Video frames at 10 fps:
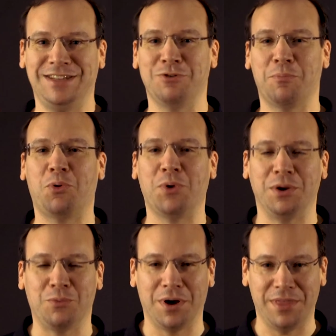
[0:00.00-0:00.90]
to a
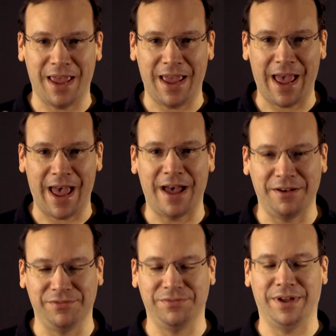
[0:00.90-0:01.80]
point where they
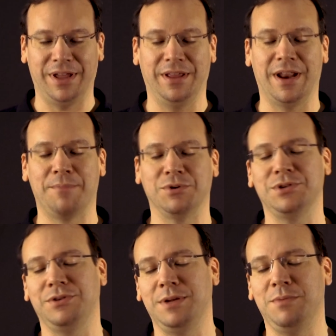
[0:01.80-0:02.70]
have uh, an
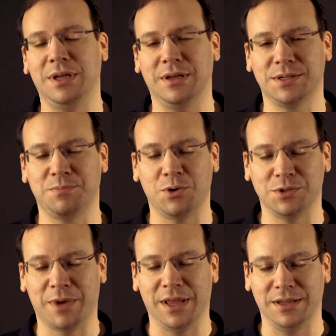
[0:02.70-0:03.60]
opportunity to be
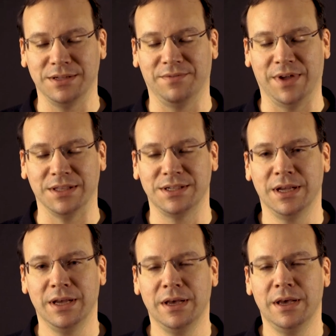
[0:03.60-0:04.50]
exposed by these events.
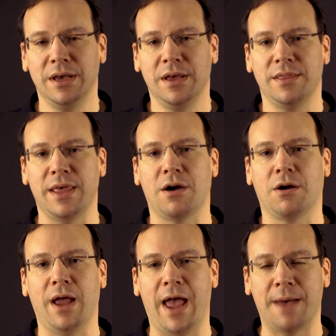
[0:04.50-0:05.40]
They
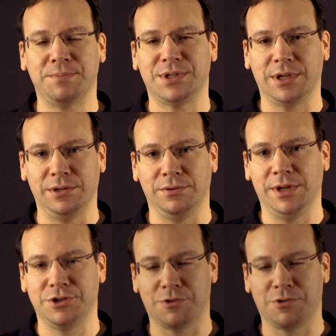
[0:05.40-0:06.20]
are absolutely